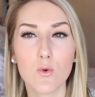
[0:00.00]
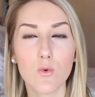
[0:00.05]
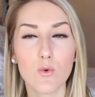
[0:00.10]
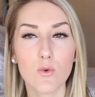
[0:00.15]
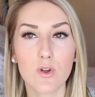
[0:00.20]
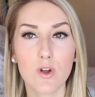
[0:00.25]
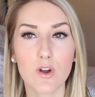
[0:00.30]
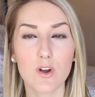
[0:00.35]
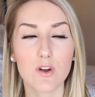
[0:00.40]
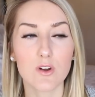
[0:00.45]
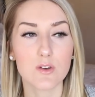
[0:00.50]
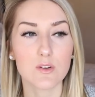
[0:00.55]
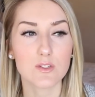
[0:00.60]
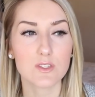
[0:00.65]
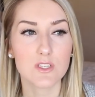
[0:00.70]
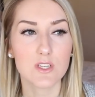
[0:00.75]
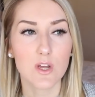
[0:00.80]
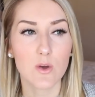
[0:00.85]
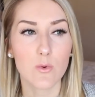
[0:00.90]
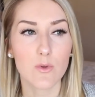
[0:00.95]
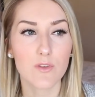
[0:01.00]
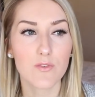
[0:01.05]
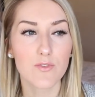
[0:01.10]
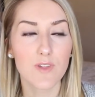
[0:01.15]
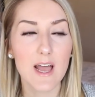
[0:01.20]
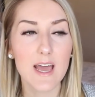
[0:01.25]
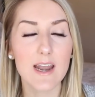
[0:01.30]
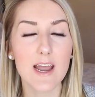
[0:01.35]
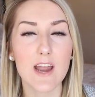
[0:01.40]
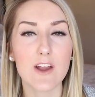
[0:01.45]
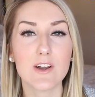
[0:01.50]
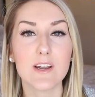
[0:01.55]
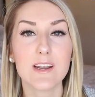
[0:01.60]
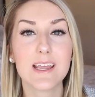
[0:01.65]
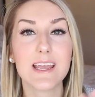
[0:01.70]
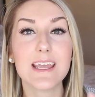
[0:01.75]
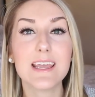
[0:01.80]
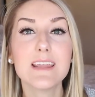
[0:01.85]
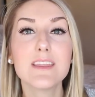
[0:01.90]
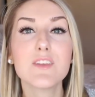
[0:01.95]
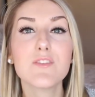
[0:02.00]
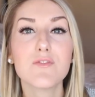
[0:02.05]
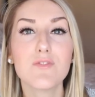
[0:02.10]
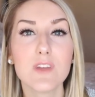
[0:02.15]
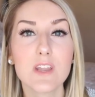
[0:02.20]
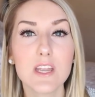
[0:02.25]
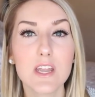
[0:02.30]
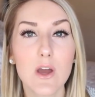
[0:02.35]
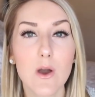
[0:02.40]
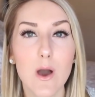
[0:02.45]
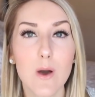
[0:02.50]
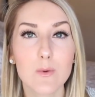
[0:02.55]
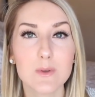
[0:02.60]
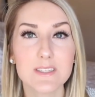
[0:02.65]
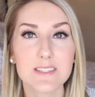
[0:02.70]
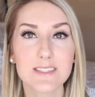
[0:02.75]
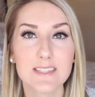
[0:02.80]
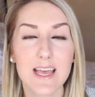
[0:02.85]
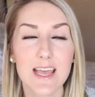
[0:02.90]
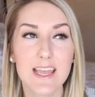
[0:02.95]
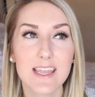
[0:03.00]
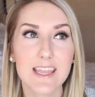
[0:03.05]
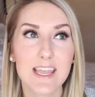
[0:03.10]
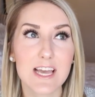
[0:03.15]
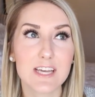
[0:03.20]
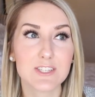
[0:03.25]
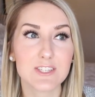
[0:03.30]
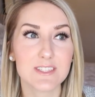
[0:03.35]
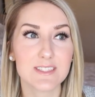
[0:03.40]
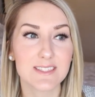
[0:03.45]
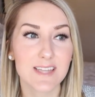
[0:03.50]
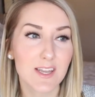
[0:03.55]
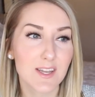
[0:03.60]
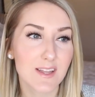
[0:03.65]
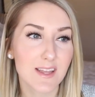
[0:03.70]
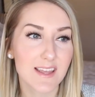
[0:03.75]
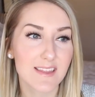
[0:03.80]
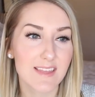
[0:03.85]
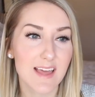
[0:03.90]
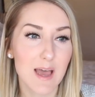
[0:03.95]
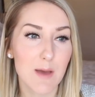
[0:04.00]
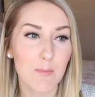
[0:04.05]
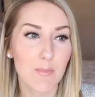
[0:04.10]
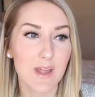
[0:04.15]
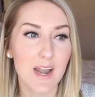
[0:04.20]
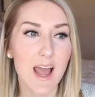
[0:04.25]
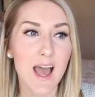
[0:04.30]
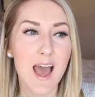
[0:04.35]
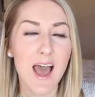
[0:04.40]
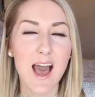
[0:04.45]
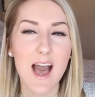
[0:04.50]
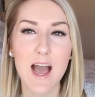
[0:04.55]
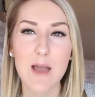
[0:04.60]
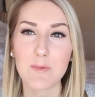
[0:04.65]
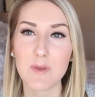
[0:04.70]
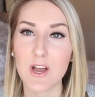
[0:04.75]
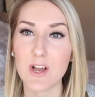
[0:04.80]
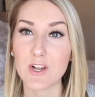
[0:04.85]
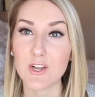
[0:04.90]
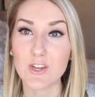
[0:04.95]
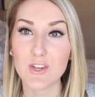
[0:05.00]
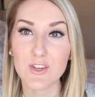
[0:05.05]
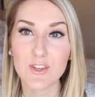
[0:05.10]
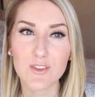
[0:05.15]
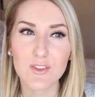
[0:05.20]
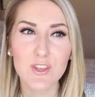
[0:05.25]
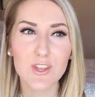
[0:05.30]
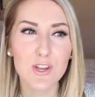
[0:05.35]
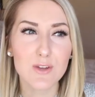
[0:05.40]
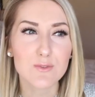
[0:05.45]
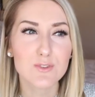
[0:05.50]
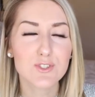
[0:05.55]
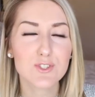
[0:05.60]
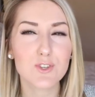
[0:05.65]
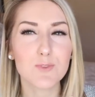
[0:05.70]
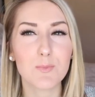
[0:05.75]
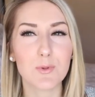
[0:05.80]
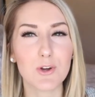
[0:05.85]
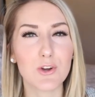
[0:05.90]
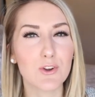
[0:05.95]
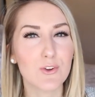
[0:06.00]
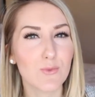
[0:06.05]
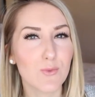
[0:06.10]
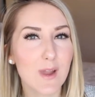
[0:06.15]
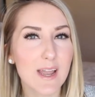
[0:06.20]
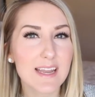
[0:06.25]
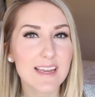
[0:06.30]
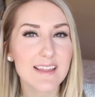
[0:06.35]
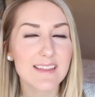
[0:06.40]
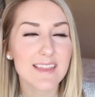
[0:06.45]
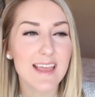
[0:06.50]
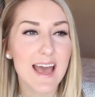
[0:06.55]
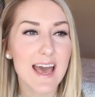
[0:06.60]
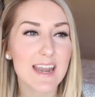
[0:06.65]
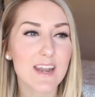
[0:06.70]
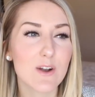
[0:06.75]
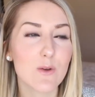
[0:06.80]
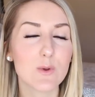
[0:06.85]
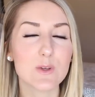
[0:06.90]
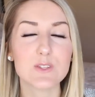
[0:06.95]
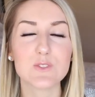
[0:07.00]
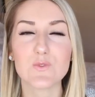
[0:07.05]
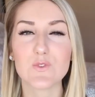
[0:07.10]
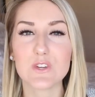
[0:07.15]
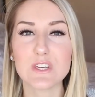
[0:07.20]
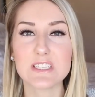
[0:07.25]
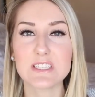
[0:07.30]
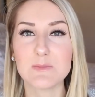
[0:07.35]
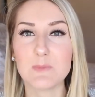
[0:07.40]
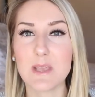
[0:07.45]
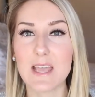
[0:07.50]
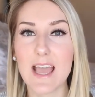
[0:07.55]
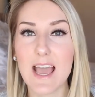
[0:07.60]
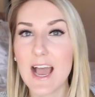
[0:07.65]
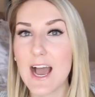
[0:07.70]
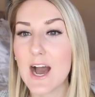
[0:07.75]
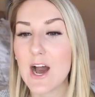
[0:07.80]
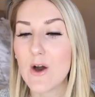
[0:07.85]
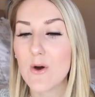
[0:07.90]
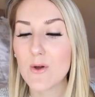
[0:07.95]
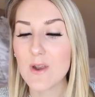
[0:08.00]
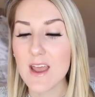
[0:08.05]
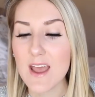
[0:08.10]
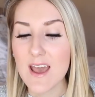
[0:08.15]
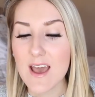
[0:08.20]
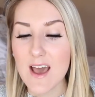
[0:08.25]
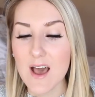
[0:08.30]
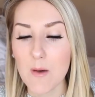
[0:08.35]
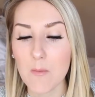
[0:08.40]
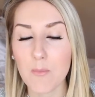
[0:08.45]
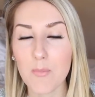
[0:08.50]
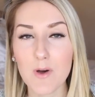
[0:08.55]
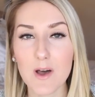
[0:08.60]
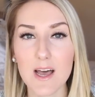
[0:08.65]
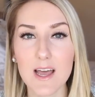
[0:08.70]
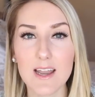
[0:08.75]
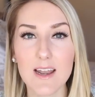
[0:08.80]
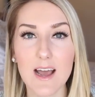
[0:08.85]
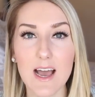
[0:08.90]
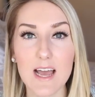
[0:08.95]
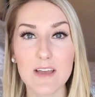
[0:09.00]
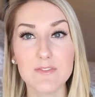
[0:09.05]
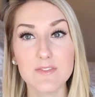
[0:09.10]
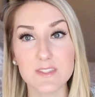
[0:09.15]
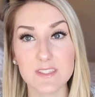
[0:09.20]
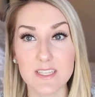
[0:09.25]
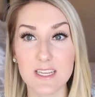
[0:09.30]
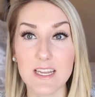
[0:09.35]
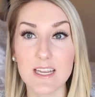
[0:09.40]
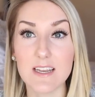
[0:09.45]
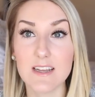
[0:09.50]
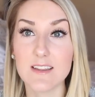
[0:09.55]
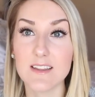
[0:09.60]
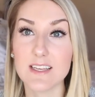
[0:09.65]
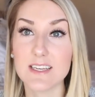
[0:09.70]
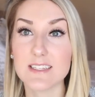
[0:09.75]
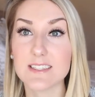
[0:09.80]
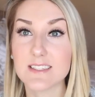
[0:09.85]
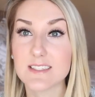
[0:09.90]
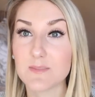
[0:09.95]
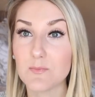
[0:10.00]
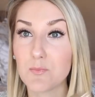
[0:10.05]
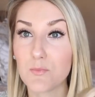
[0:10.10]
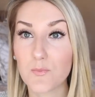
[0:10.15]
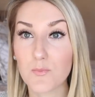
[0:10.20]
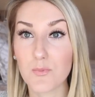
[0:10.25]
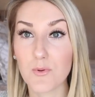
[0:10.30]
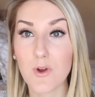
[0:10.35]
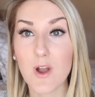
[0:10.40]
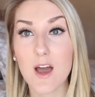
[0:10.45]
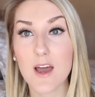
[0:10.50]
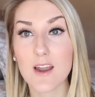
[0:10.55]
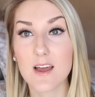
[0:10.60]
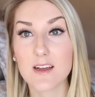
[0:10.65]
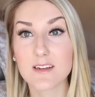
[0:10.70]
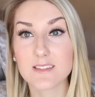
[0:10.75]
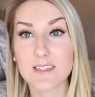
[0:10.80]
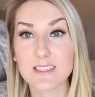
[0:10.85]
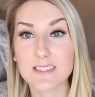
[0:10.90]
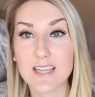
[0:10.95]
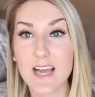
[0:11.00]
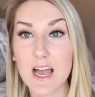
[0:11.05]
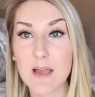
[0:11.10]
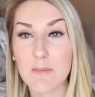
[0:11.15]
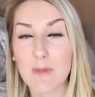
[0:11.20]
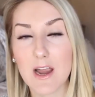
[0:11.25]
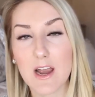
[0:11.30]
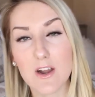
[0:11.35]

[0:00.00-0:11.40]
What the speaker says: cool curls, you know, with a flat iron. And in the video, I was saying, yeah, she styled it like that, but I'm not, you know, super great at that. It always freaks me out. But I've seen this product, a time